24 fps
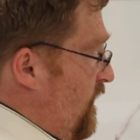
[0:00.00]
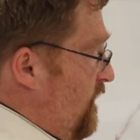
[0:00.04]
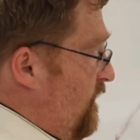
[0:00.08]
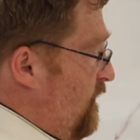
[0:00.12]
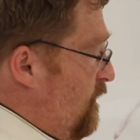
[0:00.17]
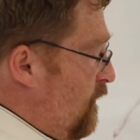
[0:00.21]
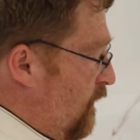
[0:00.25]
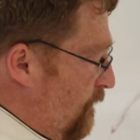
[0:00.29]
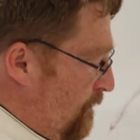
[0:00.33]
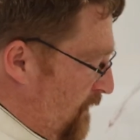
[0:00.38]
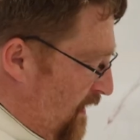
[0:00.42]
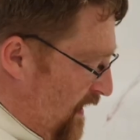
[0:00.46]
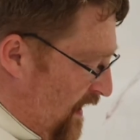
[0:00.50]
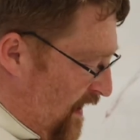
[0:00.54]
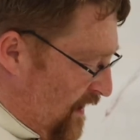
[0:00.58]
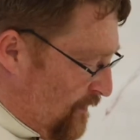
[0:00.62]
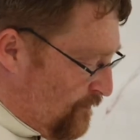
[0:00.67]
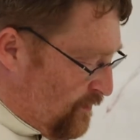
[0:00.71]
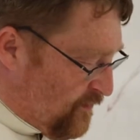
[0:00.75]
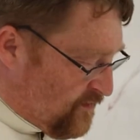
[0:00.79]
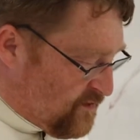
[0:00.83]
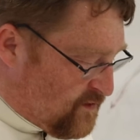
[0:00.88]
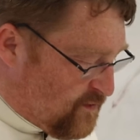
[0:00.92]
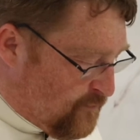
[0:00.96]
You'll be
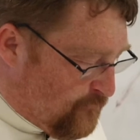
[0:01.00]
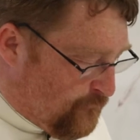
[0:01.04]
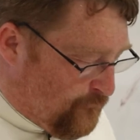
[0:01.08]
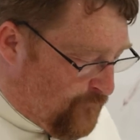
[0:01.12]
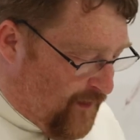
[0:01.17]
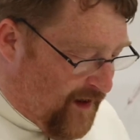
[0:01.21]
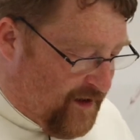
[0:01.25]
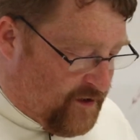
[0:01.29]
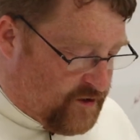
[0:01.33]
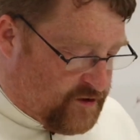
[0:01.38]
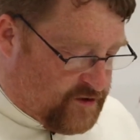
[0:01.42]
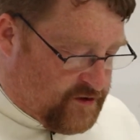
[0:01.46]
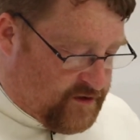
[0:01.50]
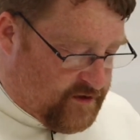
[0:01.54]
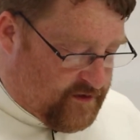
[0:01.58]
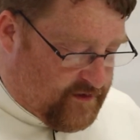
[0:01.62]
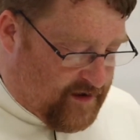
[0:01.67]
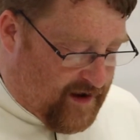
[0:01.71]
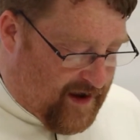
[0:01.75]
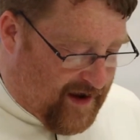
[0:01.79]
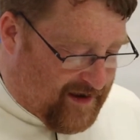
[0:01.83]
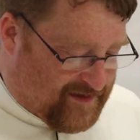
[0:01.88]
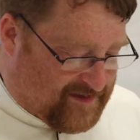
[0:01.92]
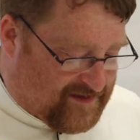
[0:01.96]
able to
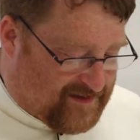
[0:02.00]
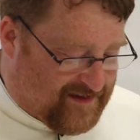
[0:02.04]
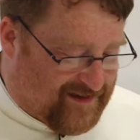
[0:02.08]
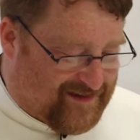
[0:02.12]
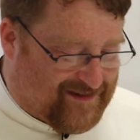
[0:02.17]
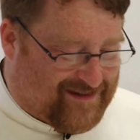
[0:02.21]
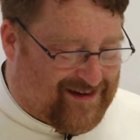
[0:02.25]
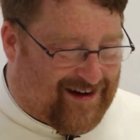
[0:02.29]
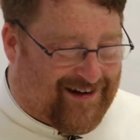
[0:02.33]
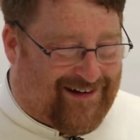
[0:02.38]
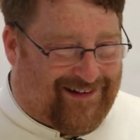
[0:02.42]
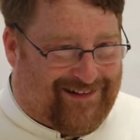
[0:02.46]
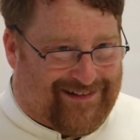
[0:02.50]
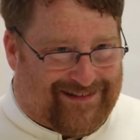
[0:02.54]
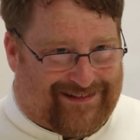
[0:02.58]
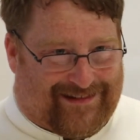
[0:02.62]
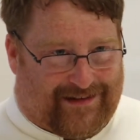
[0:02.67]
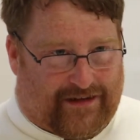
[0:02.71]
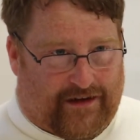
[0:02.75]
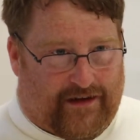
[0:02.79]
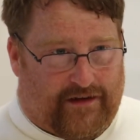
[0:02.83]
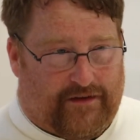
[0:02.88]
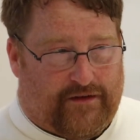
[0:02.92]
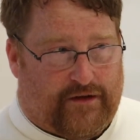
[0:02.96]
function as an
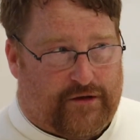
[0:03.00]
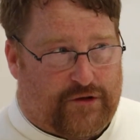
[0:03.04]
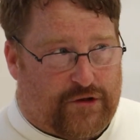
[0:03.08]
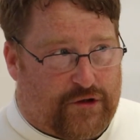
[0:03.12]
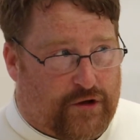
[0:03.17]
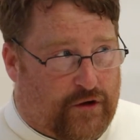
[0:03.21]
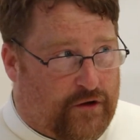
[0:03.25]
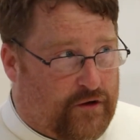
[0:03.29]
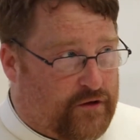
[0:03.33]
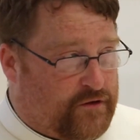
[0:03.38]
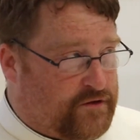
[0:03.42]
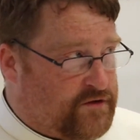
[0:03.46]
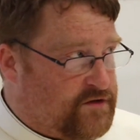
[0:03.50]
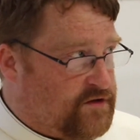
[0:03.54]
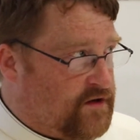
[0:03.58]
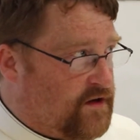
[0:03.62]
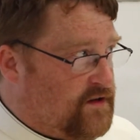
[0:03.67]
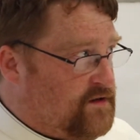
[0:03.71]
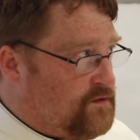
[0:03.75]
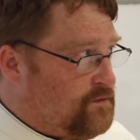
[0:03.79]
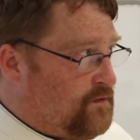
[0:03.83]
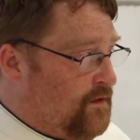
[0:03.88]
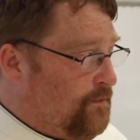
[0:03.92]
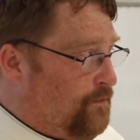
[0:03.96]
adult in the church,
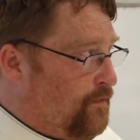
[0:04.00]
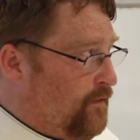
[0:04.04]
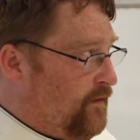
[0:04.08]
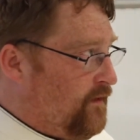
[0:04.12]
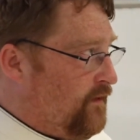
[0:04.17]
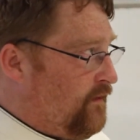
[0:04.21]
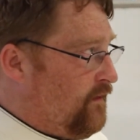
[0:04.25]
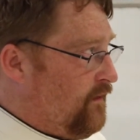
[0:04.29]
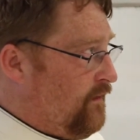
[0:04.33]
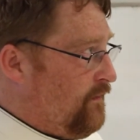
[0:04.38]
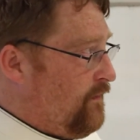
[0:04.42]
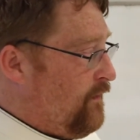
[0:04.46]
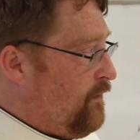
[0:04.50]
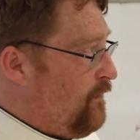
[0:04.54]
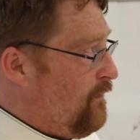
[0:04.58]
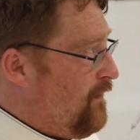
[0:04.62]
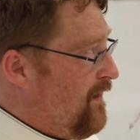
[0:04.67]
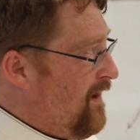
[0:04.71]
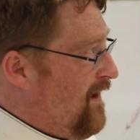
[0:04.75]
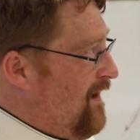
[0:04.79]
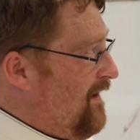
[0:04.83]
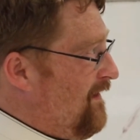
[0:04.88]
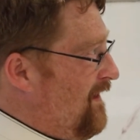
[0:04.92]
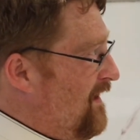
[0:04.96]
as we put it,
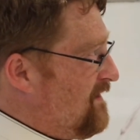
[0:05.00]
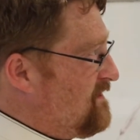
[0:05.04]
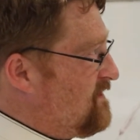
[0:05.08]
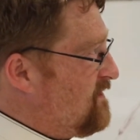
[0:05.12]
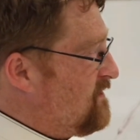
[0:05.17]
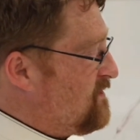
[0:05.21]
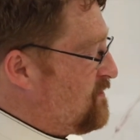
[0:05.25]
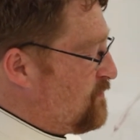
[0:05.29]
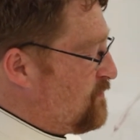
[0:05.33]
although that's a